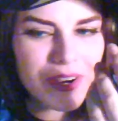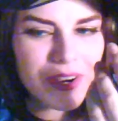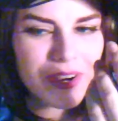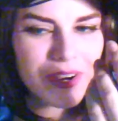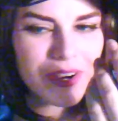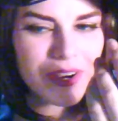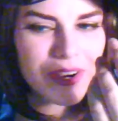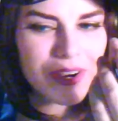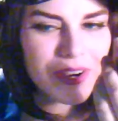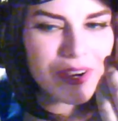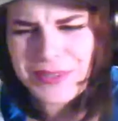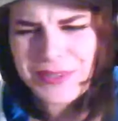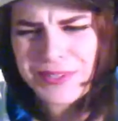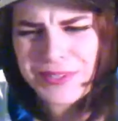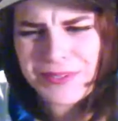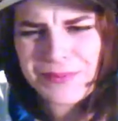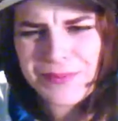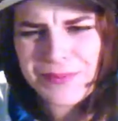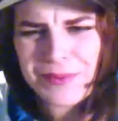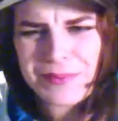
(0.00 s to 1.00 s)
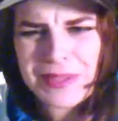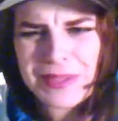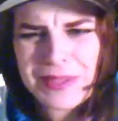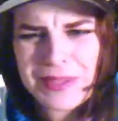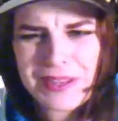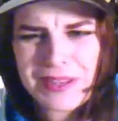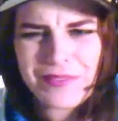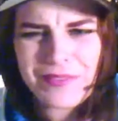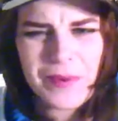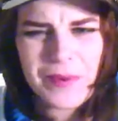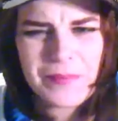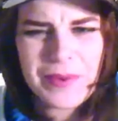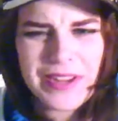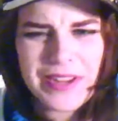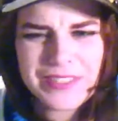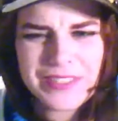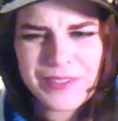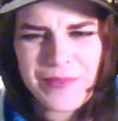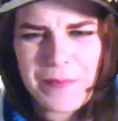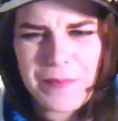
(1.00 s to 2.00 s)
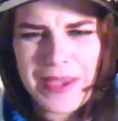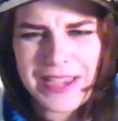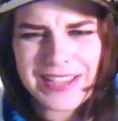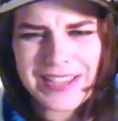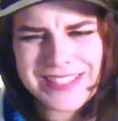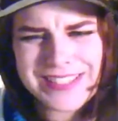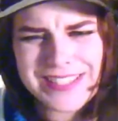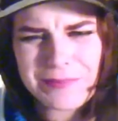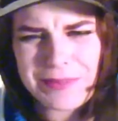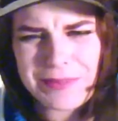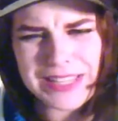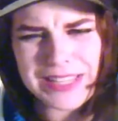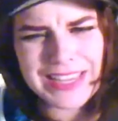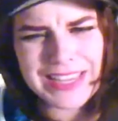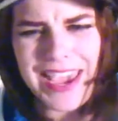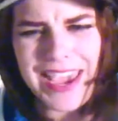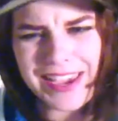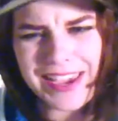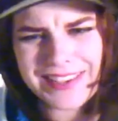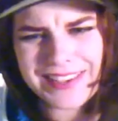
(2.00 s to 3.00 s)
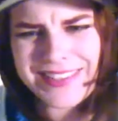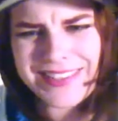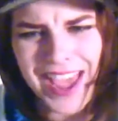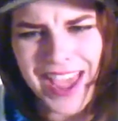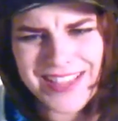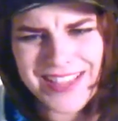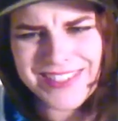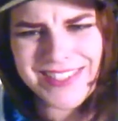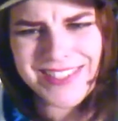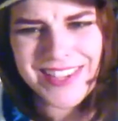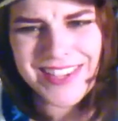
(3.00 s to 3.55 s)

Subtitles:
mean, who doesn't want to be on the front page of a magazine and be like, "Hey, yes."